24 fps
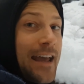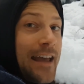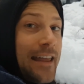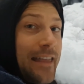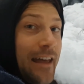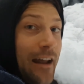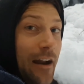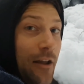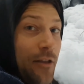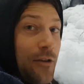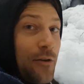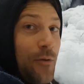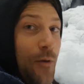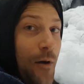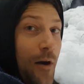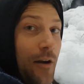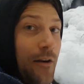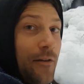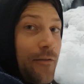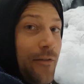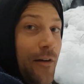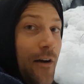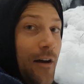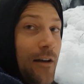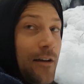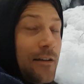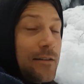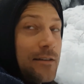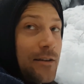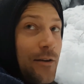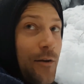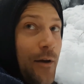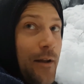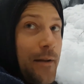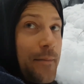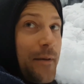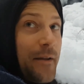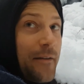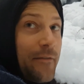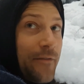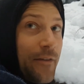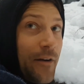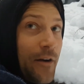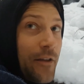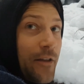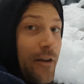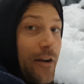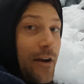That other waterfall is quite a bit
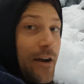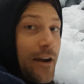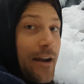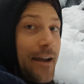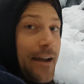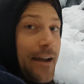further.